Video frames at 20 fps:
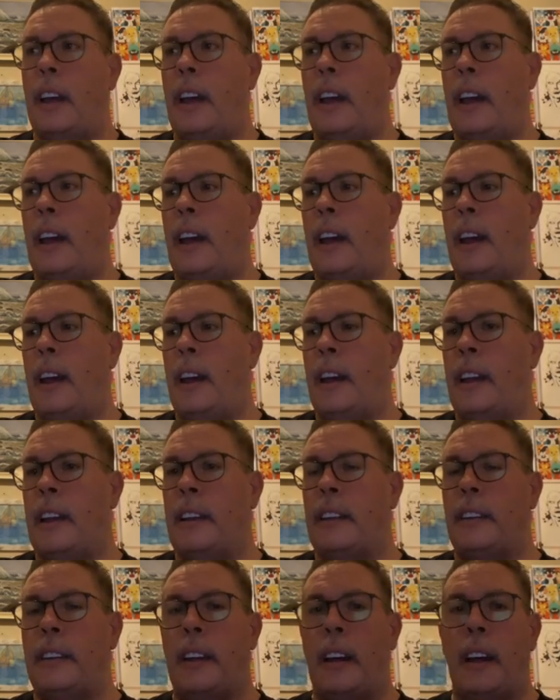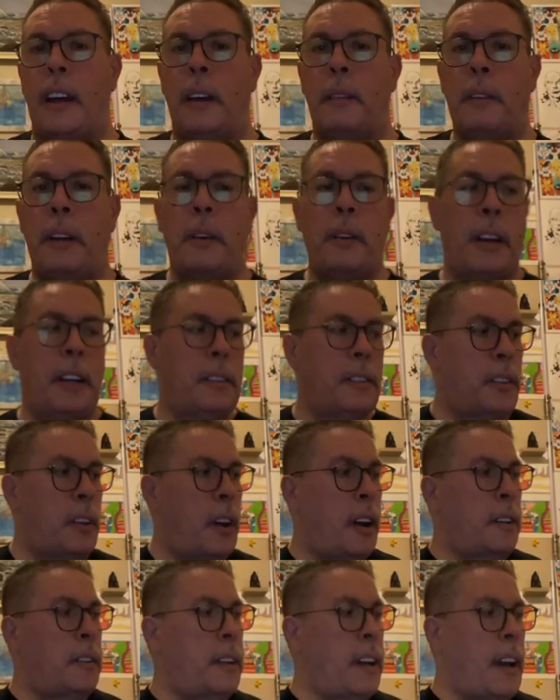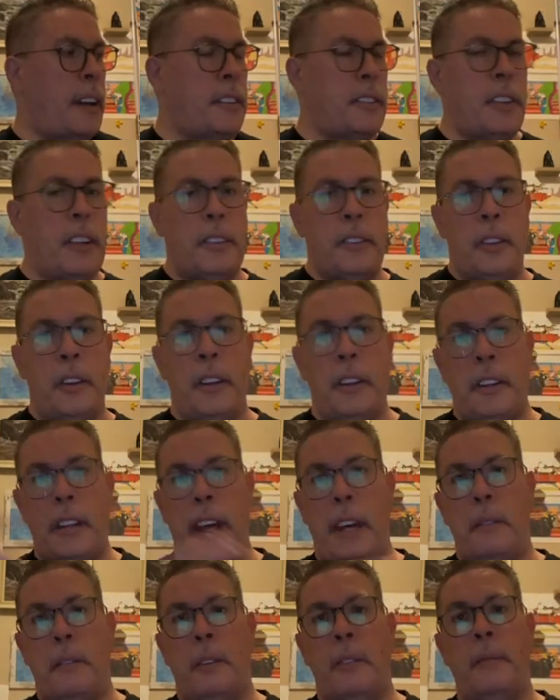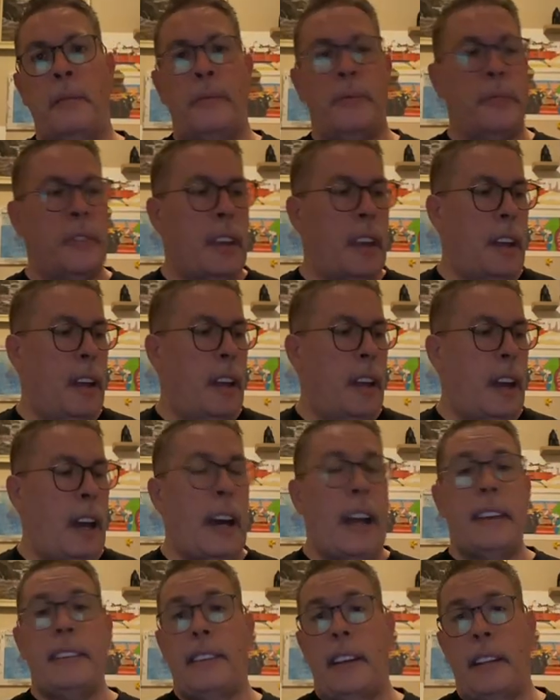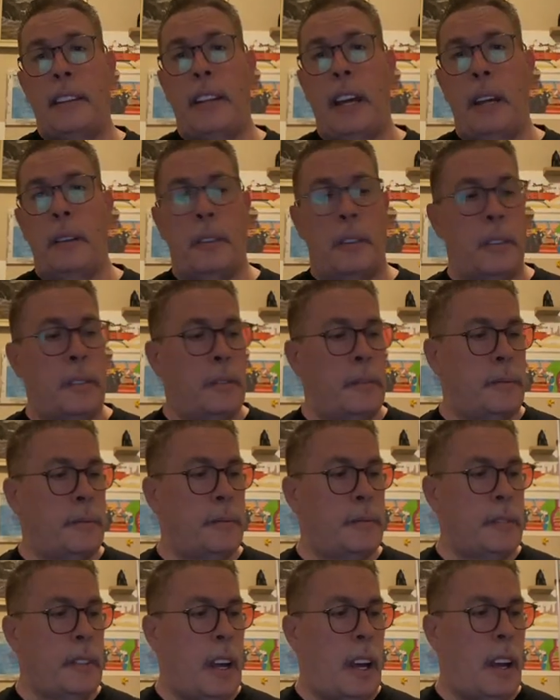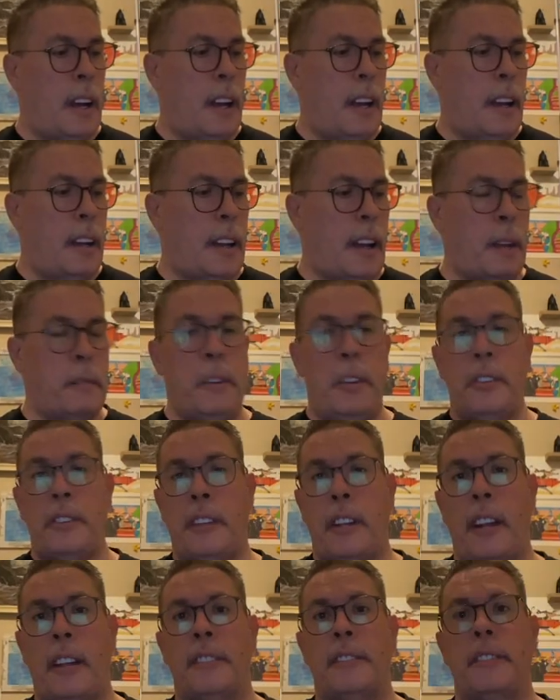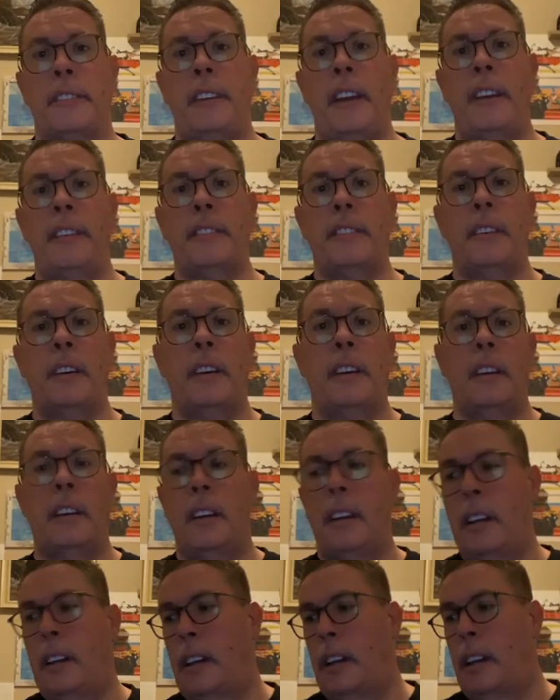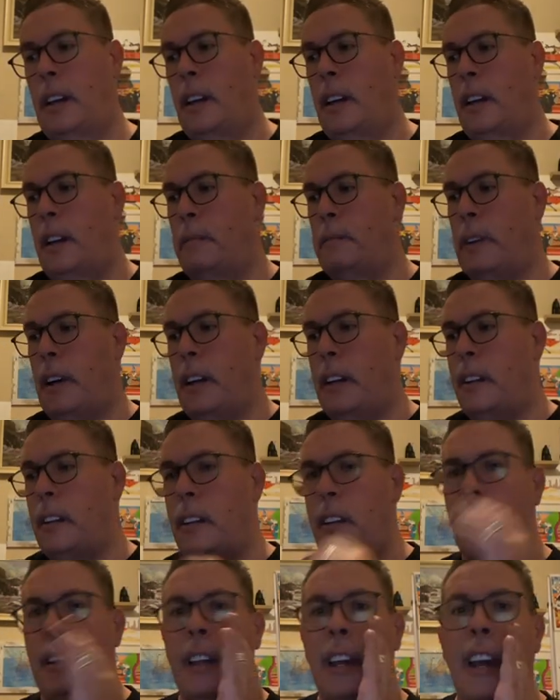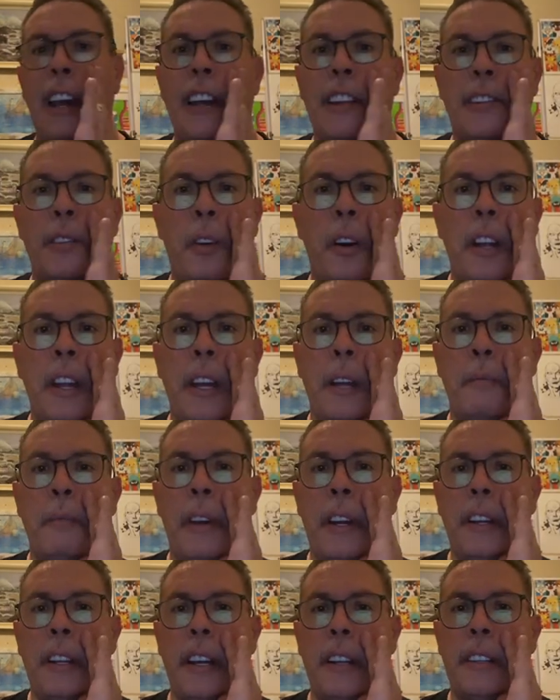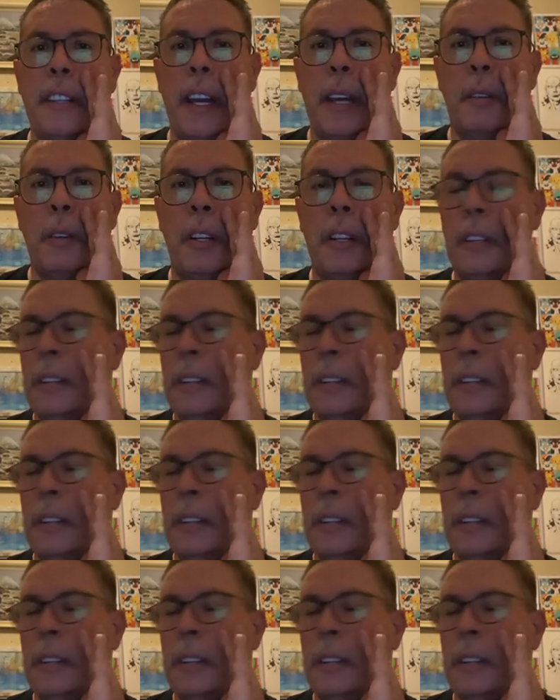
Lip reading: And but anyway, so I attached it to the table. I say table. I'm using it as a desk, but it's really a picnic table.